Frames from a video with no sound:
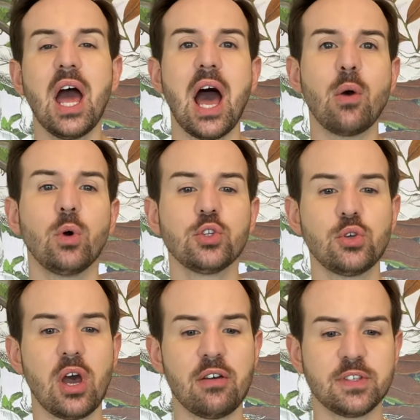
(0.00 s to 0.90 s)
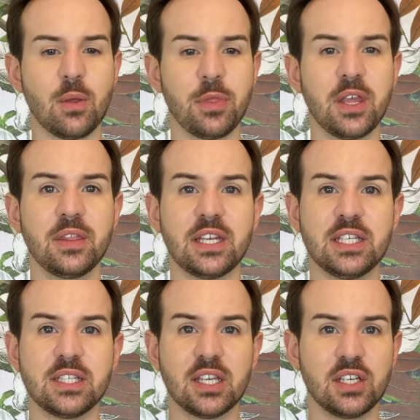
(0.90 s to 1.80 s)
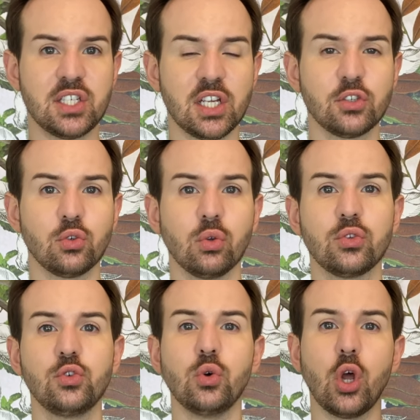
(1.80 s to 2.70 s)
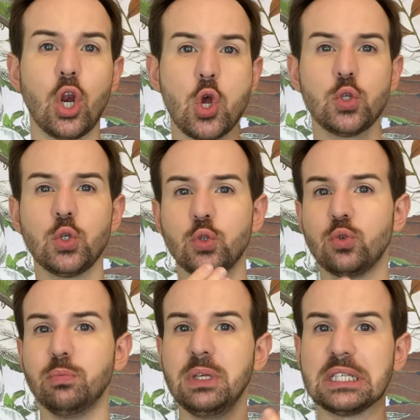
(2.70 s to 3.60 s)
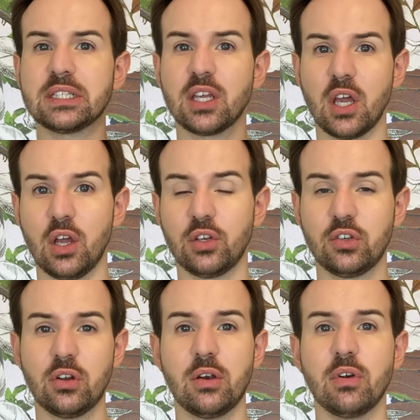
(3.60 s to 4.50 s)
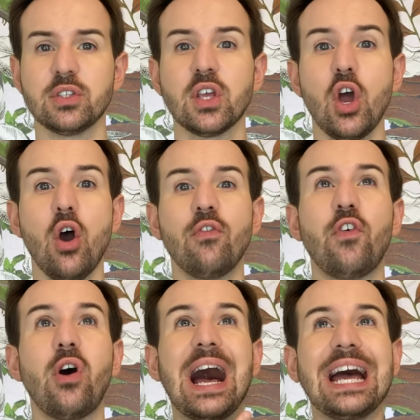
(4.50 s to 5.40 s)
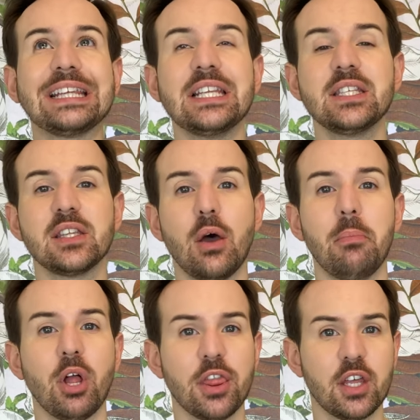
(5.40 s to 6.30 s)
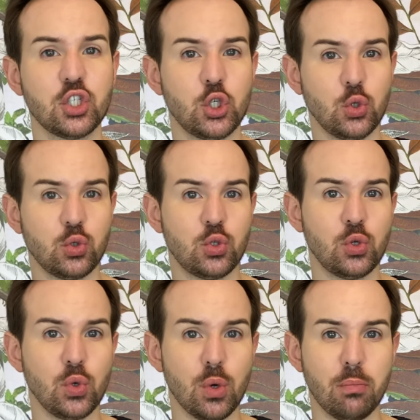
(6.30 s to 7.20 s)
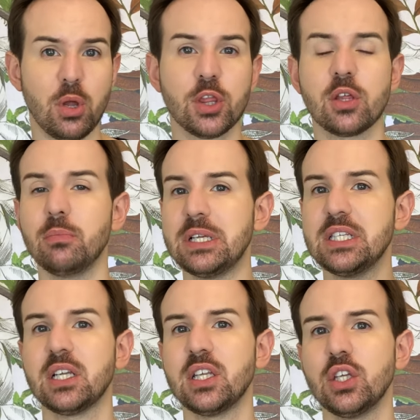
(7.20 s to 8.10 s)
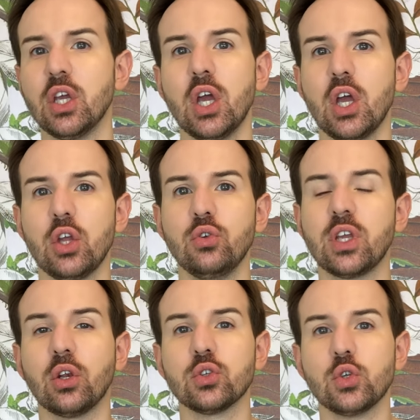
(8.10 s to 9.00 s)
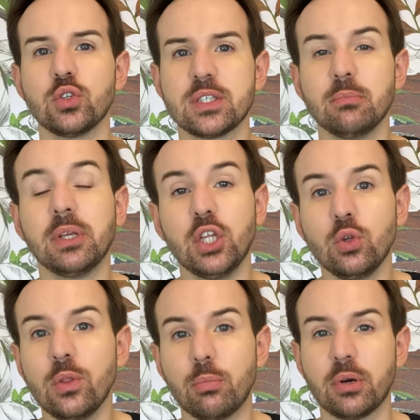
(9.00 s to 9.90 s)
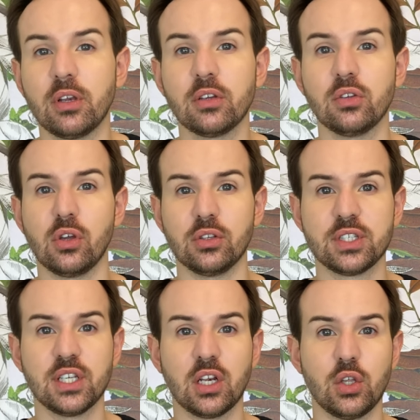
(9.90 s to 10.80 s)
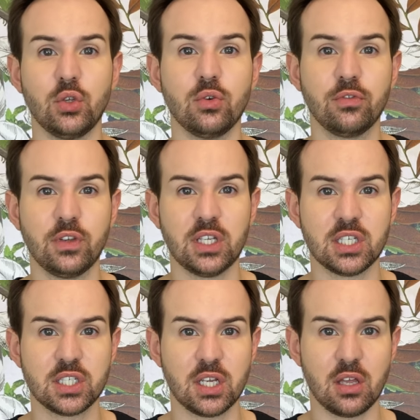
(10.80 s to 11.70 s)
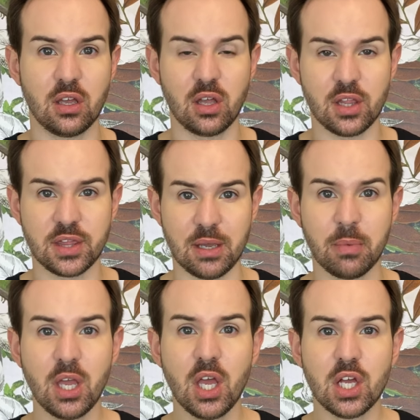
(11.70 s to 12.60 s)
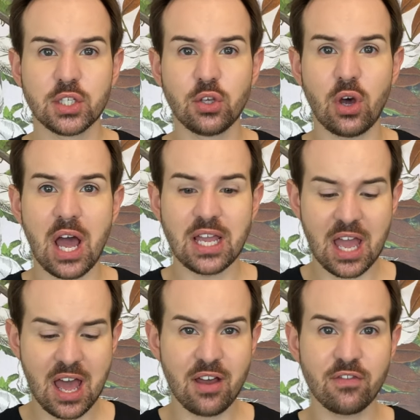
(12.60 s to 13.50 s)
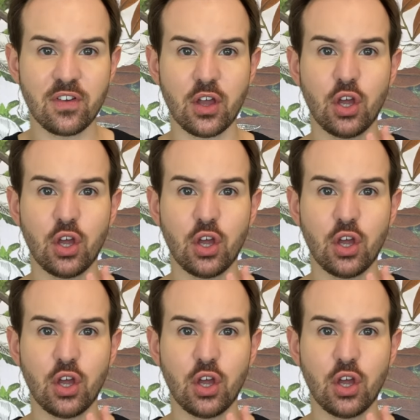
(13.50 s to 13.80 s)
I want to have something that is gentle to allow you to build tolerance for at least a month to 2 months. So basically, you can also simply use the product until you finish them. So I have